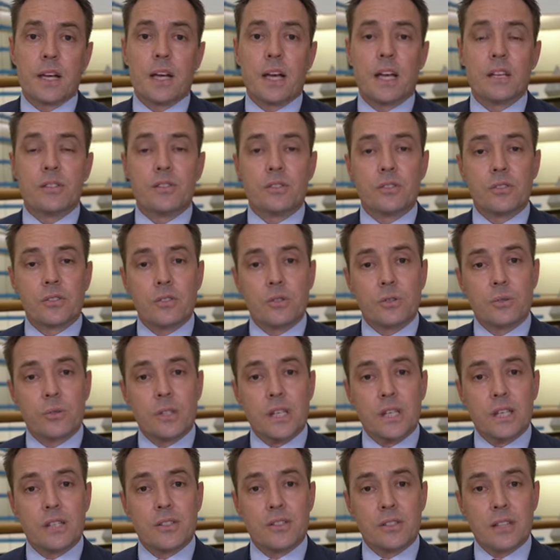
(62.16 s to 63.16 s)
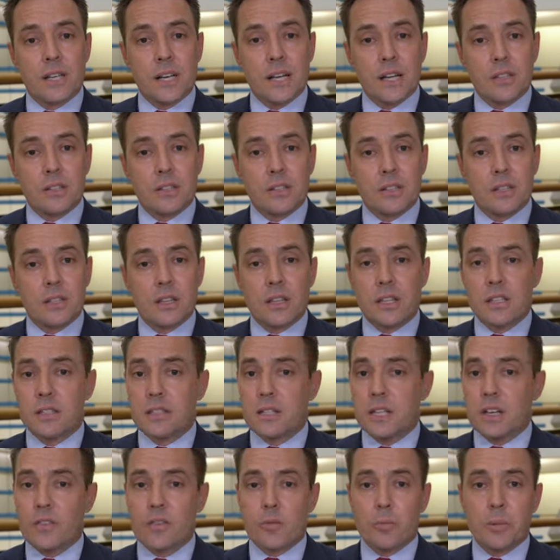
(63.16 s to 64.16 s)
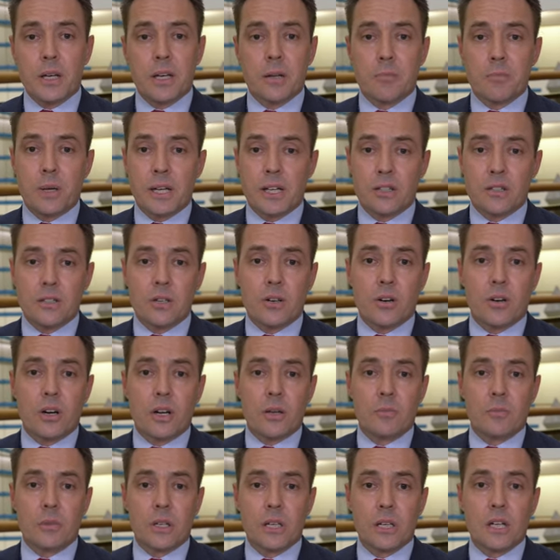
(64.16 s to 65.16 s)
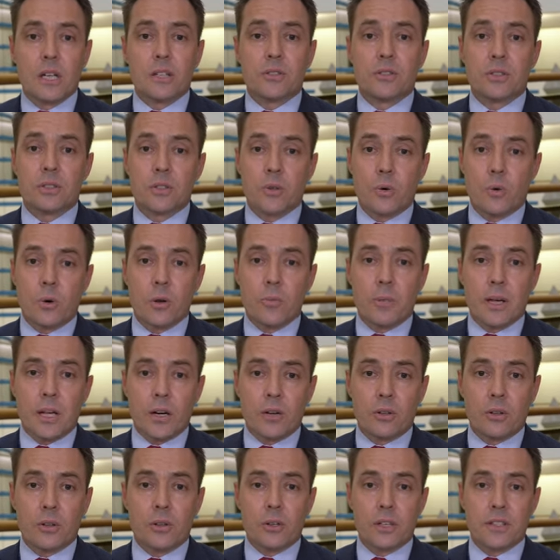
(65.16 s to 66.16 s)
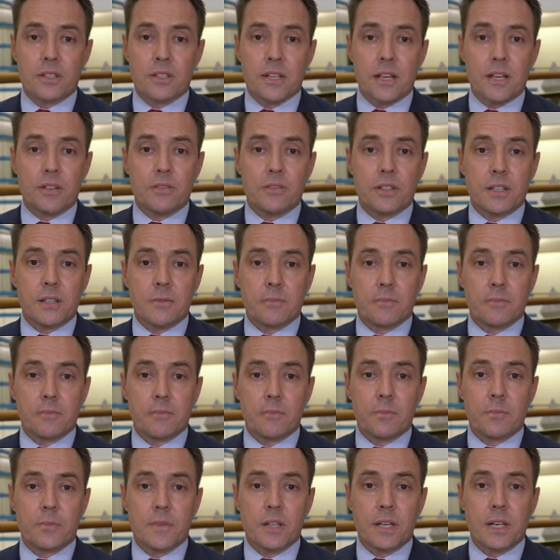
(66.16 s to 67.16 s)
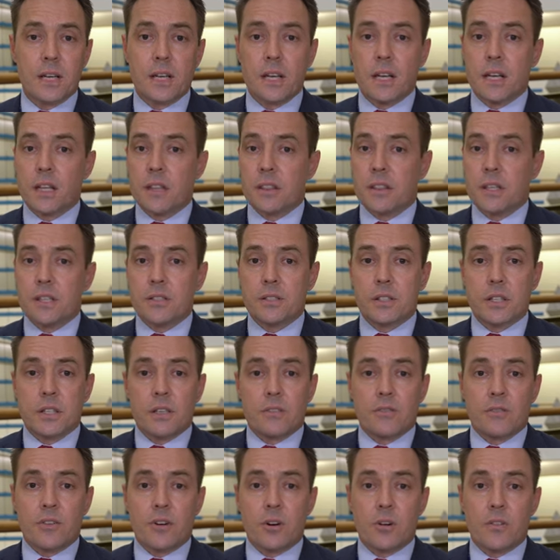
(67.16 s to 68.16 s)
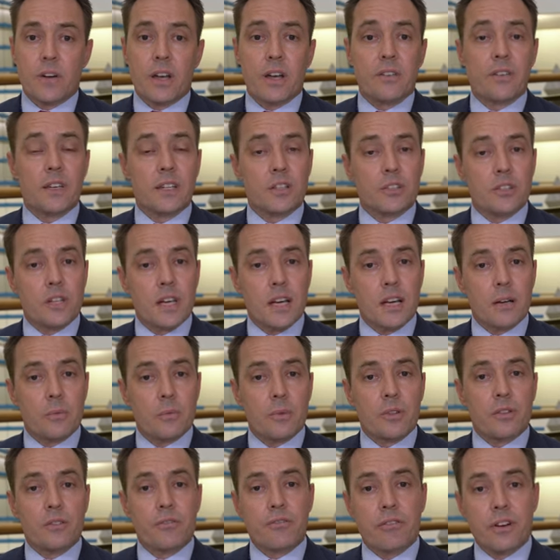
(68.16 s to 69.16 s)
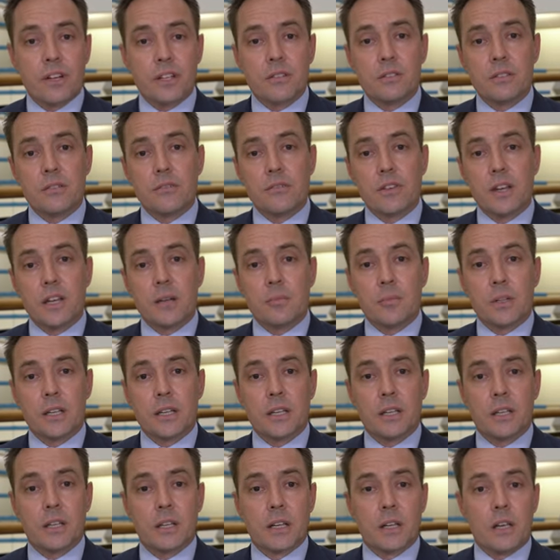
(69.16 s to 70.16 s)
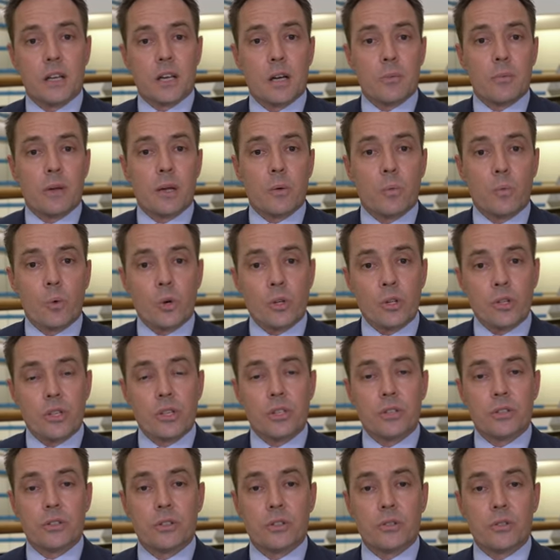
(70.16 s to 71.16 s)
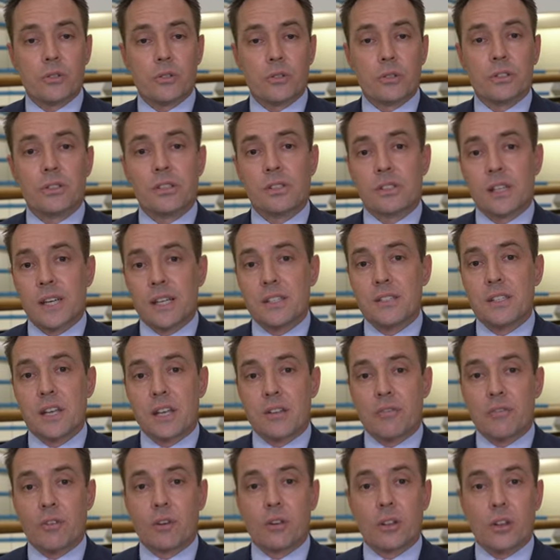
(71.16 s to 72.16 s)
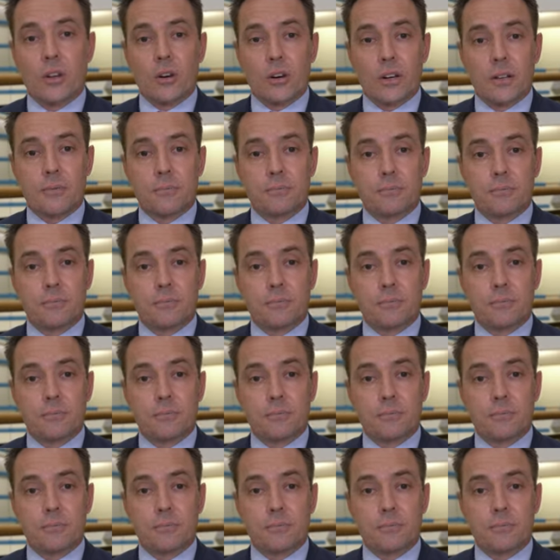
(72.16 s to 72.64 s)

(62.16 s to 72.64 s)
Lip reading: As the school year starts, there's never been a better time to talk about online safety. This can involve having a chat with your friends and family about what you can do to stay safe online.